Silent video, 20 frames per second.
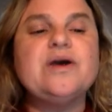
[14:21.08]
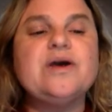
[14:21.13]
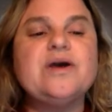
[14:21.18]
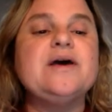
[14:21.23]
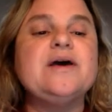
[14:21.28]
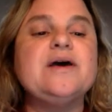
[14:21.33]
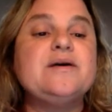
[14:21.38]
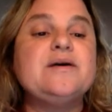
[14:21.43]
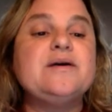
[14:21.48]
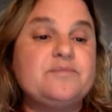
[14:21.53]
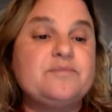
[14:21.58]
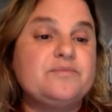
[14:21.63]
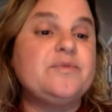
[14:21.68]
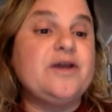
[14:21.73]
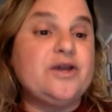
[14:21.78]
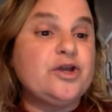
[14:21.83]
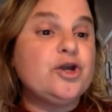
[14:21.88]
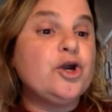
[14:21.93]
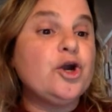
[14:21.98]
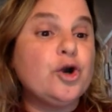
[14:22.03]

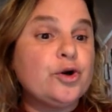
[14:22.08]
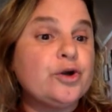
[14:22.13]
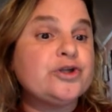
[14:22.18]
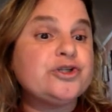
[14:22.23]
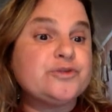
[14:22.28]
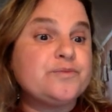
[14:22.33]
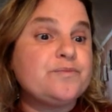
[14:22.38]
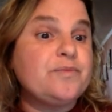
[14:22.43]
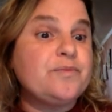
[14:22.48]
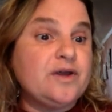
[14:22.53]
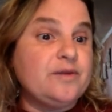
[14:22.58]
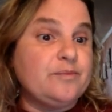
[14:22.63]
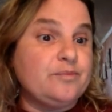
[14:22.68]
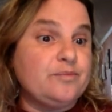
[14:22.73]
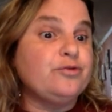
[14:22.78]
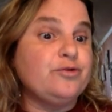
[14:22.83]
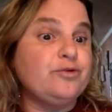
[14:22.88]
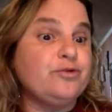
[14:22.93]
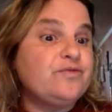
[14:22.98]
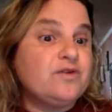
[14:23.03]
encourage improved
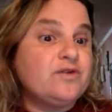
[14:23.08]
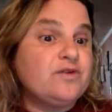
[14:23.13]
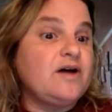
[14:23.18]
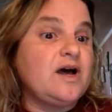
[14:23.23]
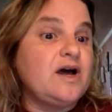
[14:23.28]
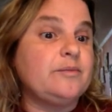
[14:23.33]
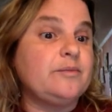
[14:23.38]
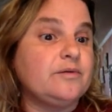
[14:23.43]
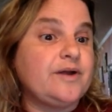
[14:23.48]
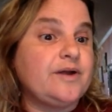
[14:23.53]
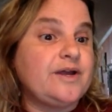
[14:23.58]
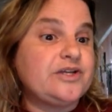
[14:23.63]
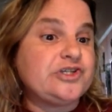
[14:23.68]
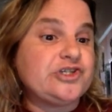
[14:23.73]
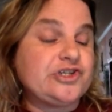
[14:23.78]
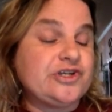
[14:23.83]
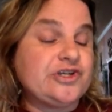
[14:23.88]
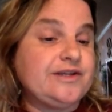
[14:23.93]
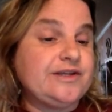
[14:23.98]
collaboration